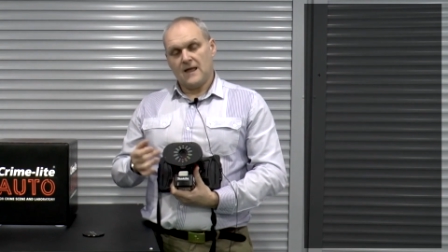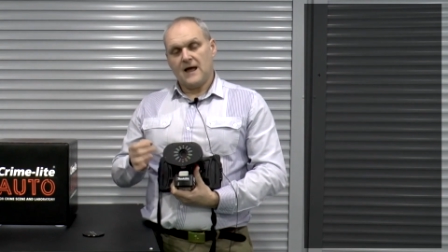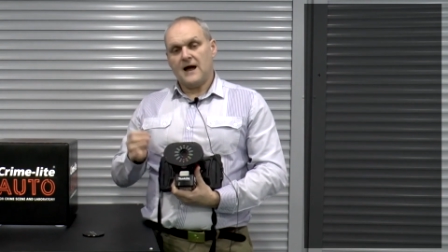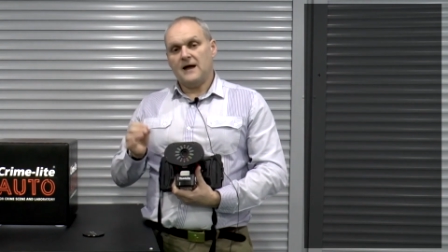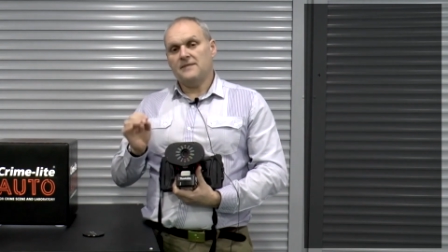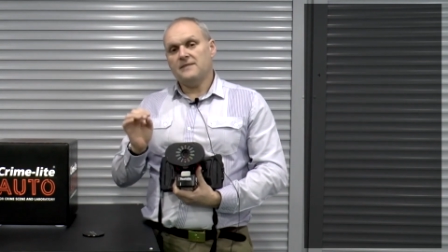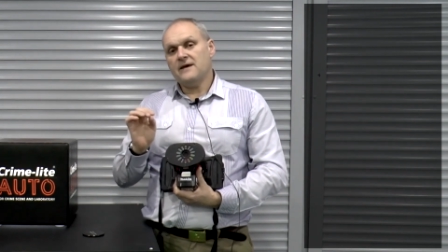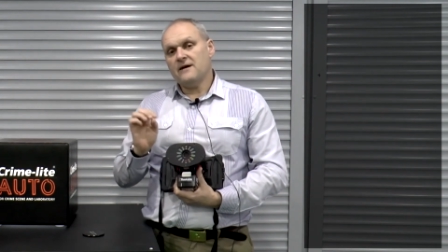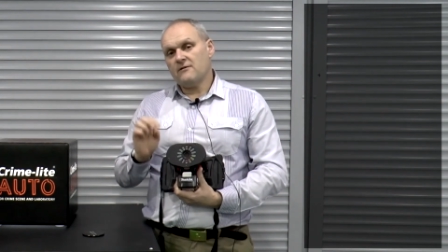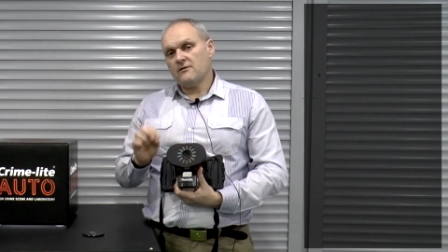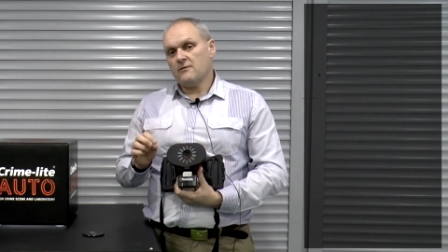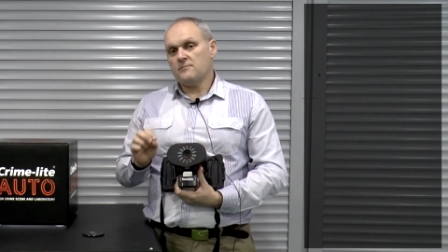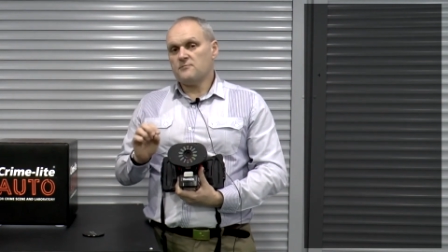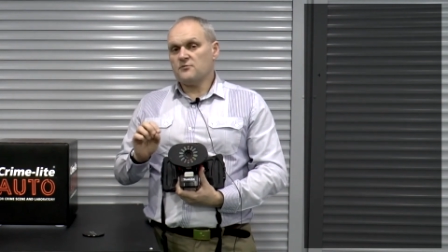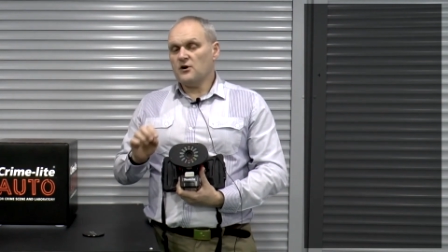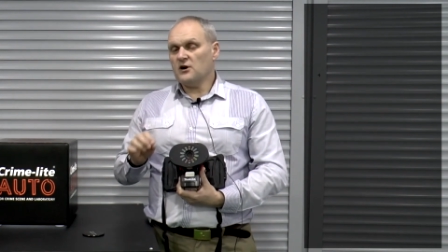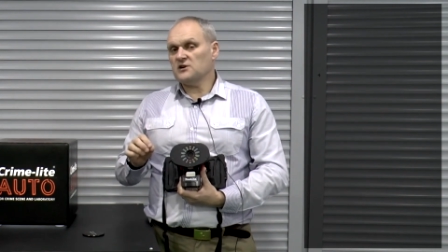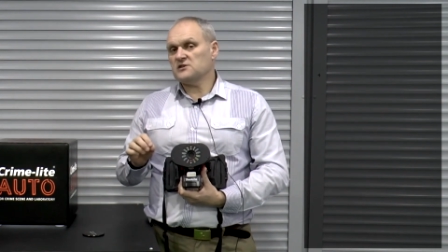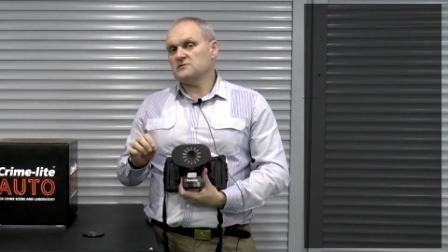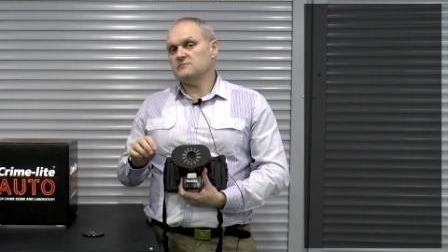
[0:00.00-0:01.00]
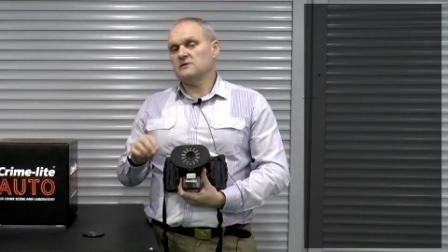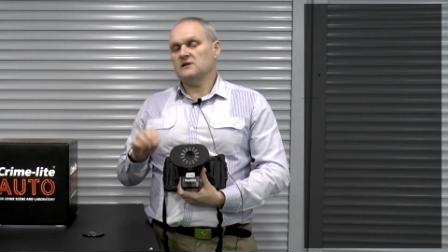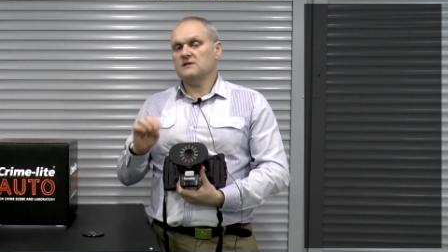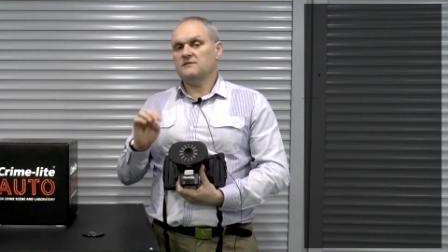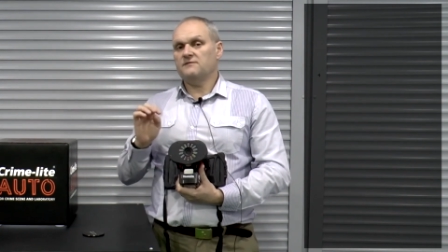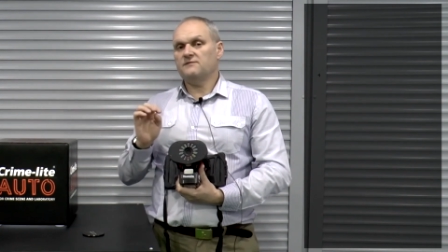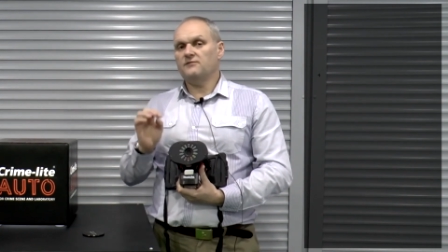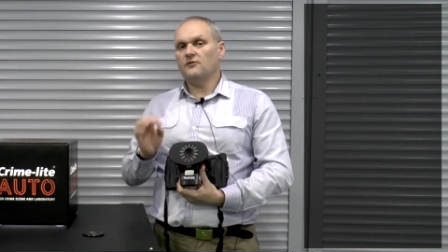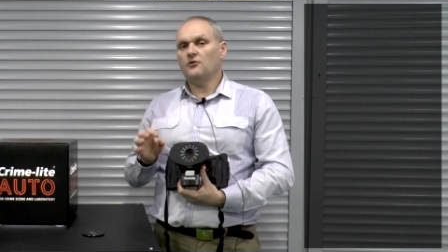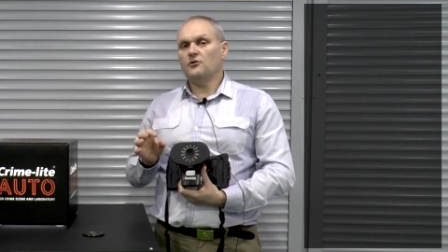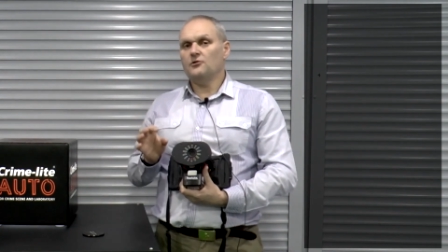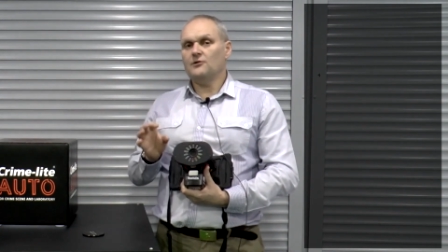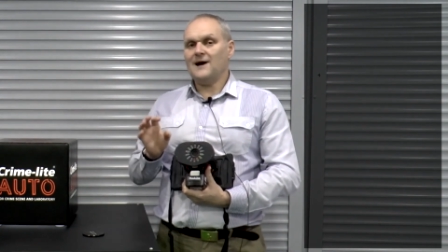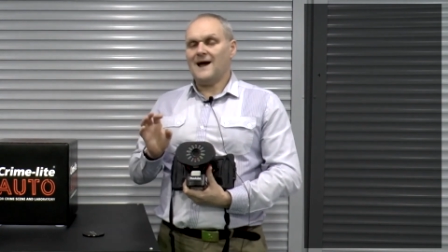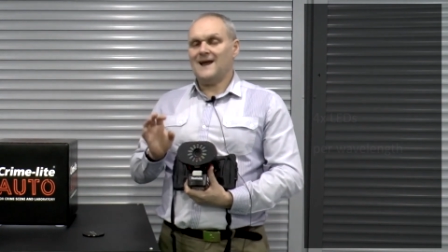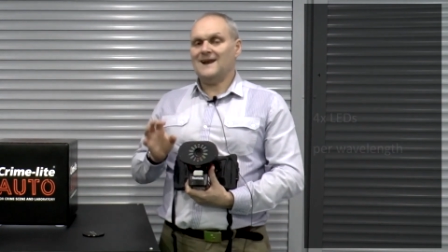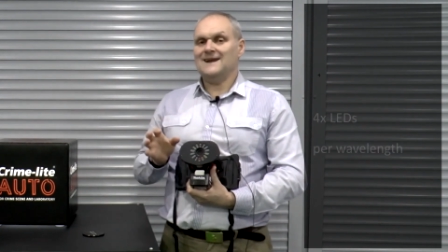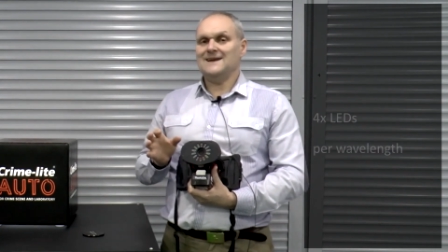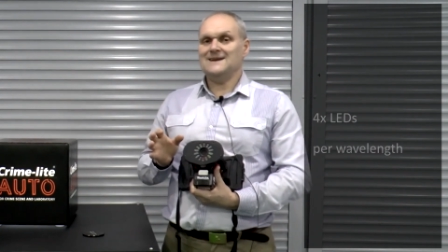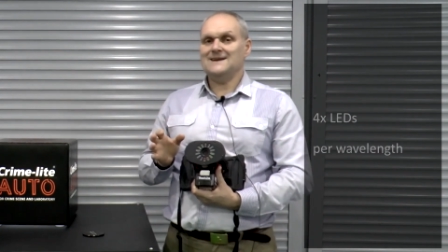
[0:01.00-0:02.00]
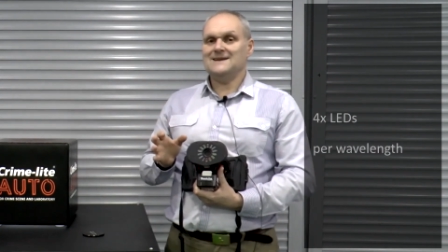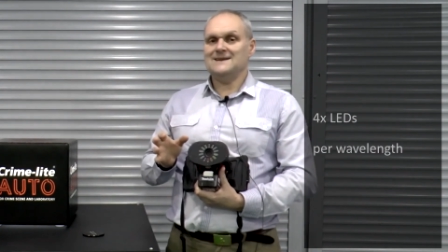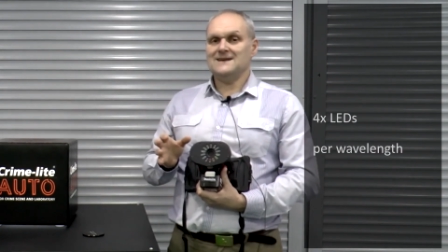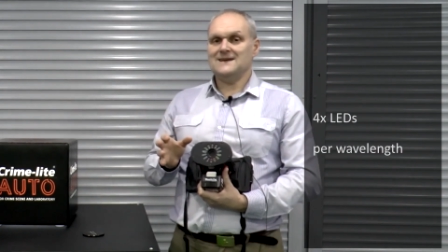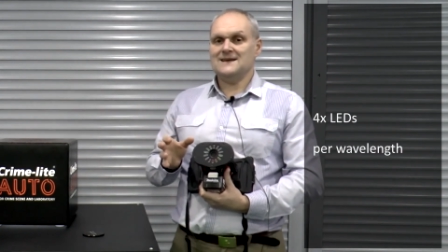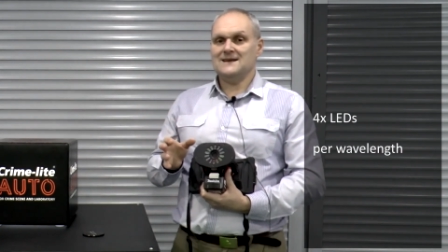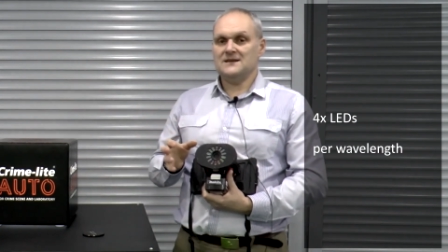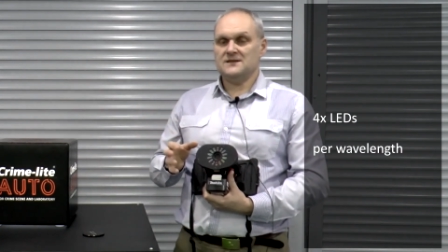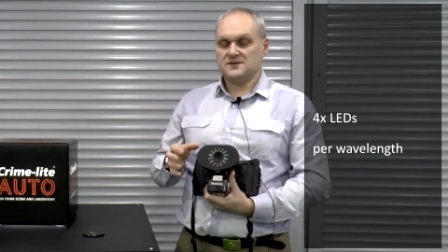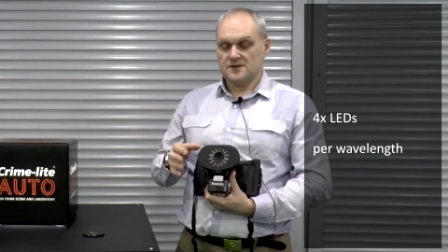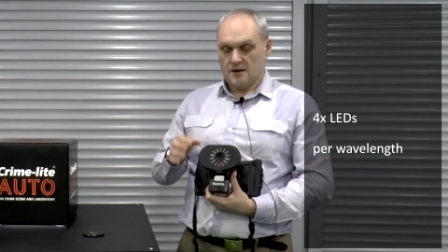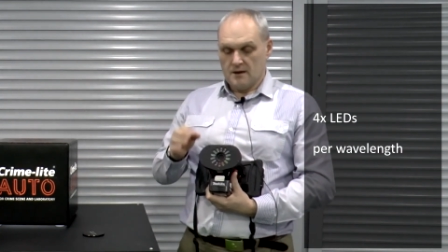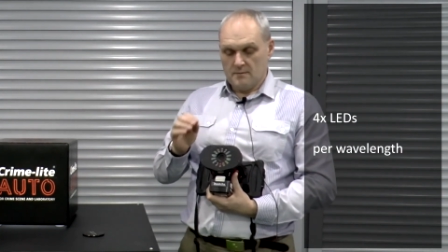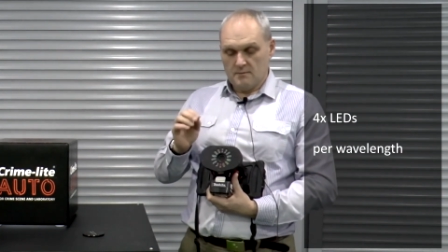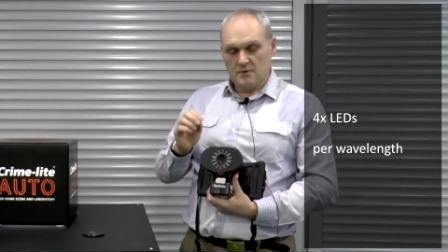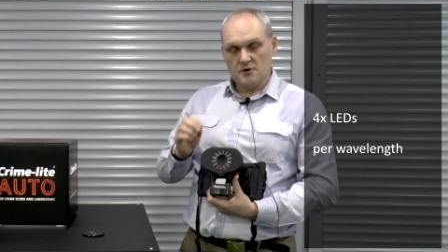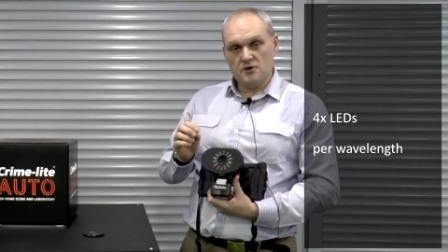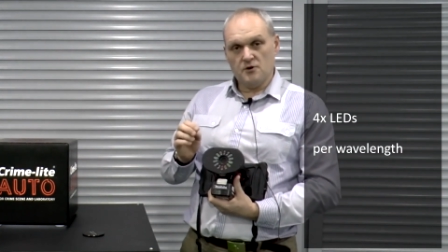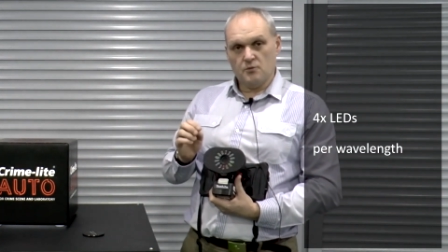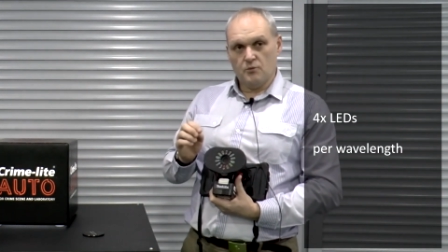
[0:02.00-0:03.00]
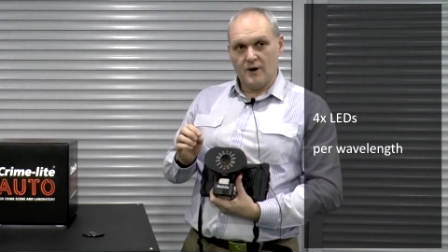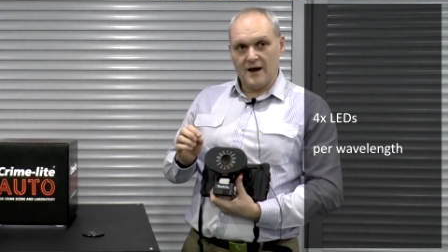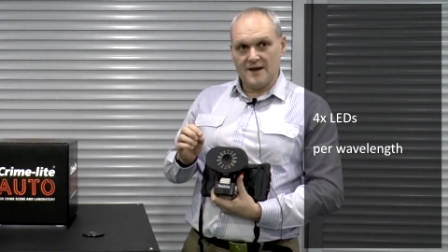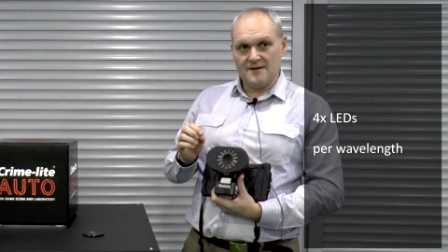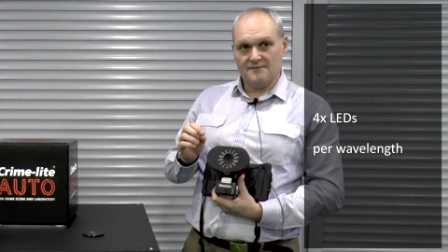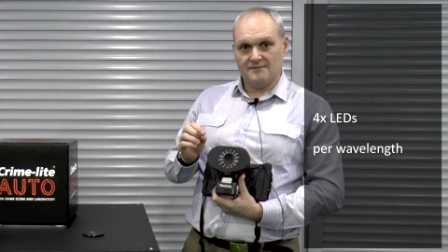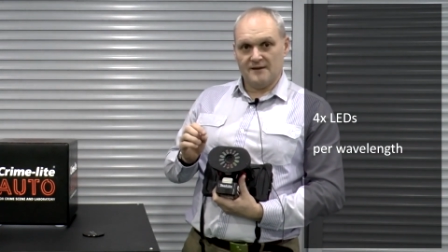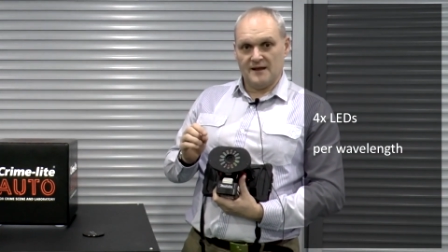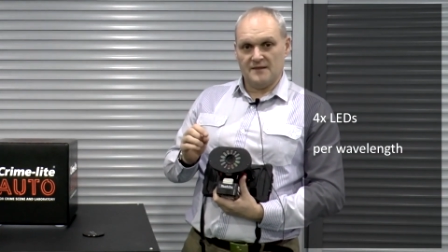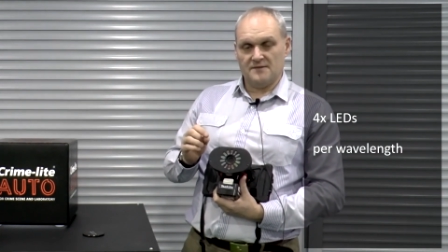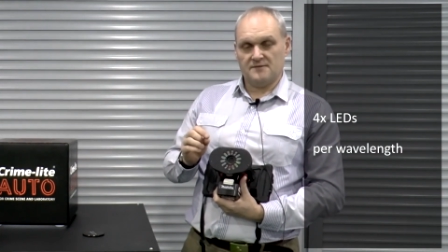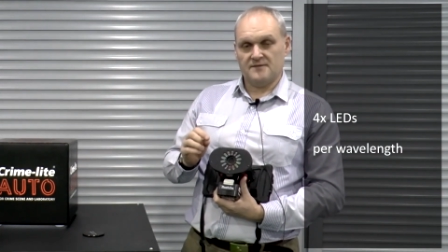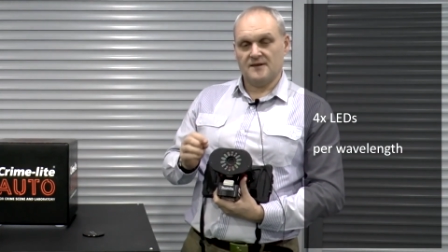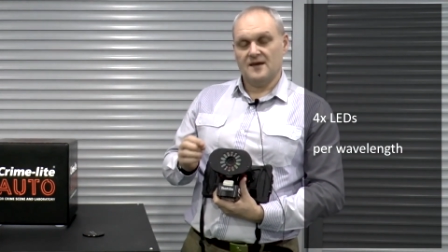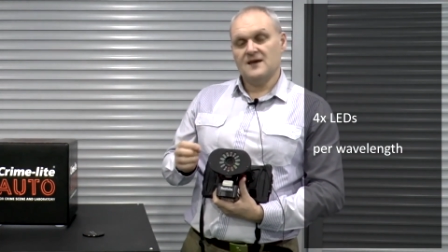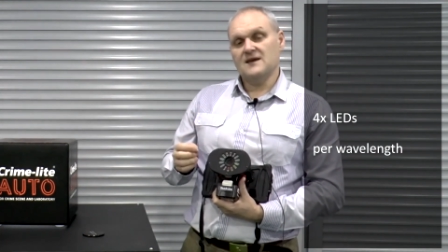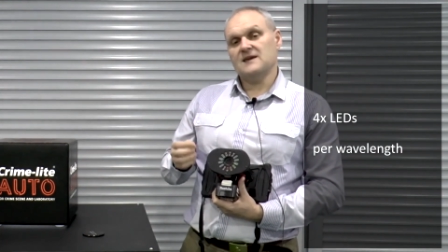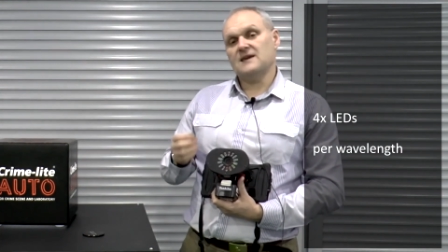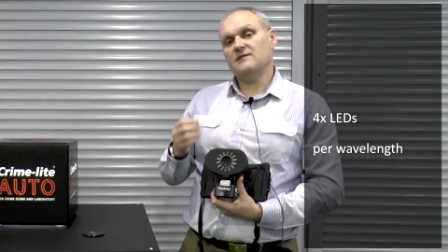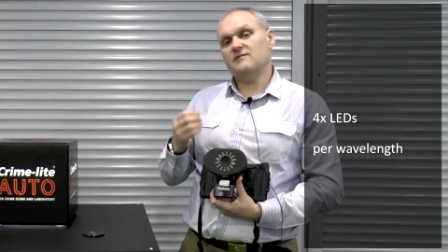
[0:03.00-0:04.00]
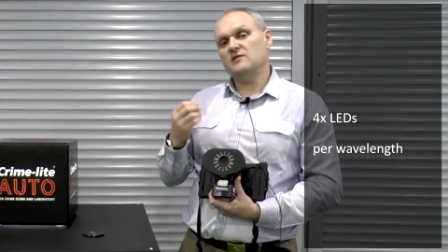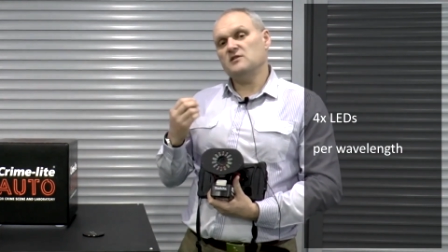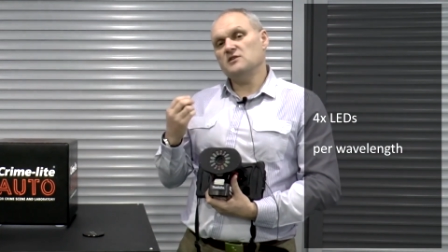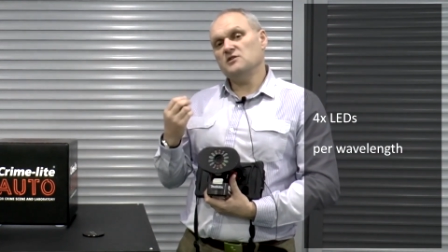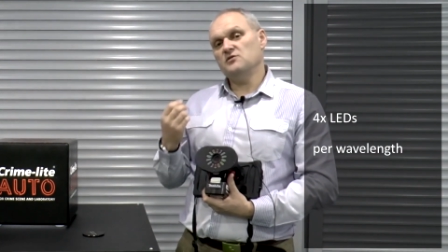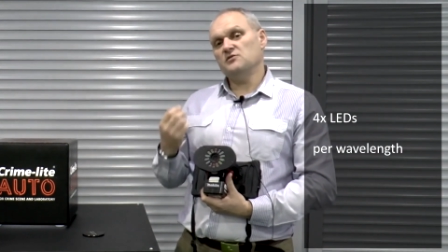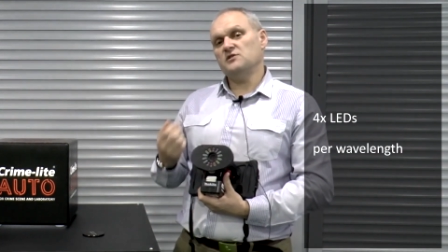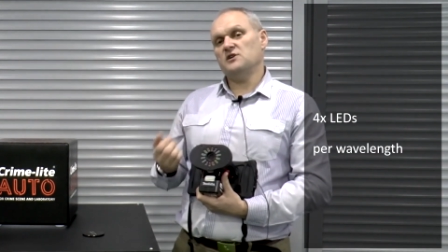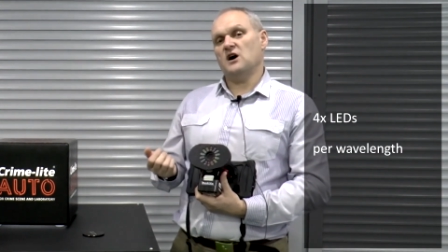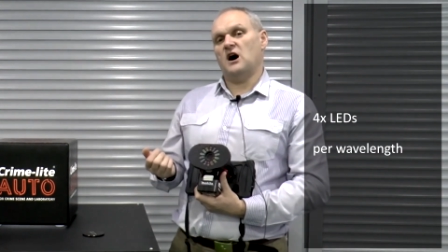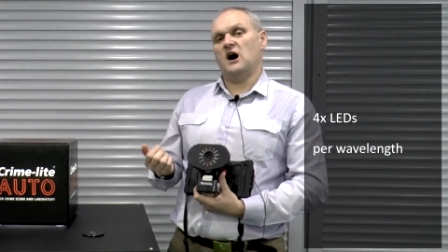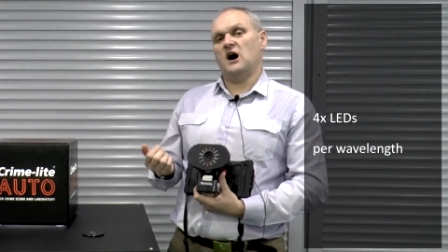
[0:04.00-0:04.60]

And there are approximately four LEDs per wavelength, giving you the